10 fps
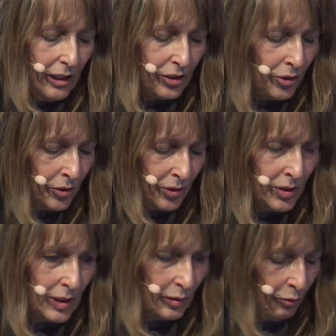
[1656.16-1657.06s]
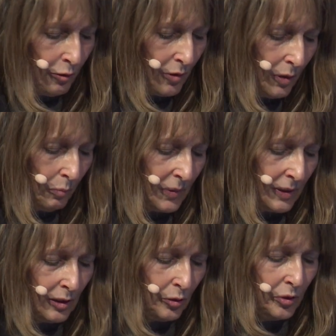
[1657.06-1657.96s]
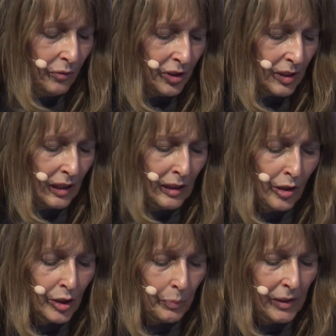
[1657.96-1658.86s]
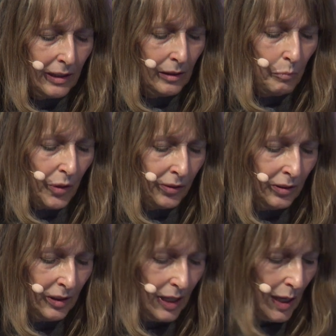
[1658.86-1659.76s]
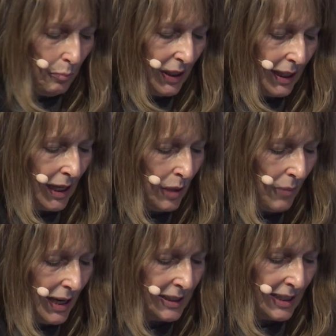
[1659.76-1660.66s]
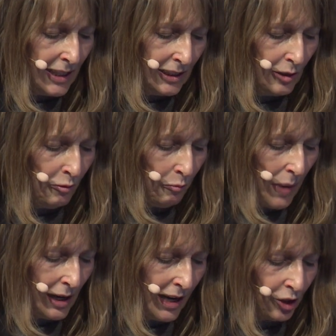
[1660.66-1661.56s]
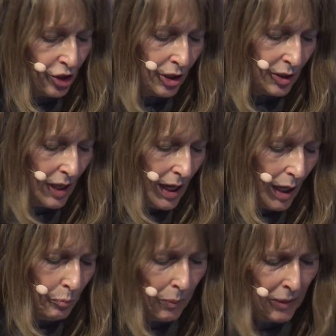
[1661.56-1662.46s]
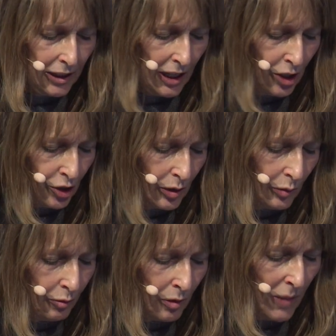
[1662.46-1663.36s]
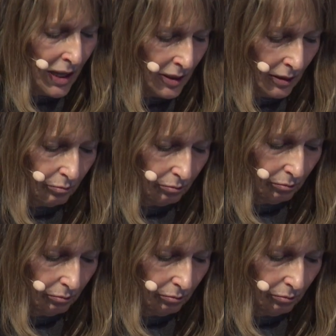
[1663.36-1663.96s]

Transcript: doctors from the University Hospital in Bonn became attentive by lectures and publications from us.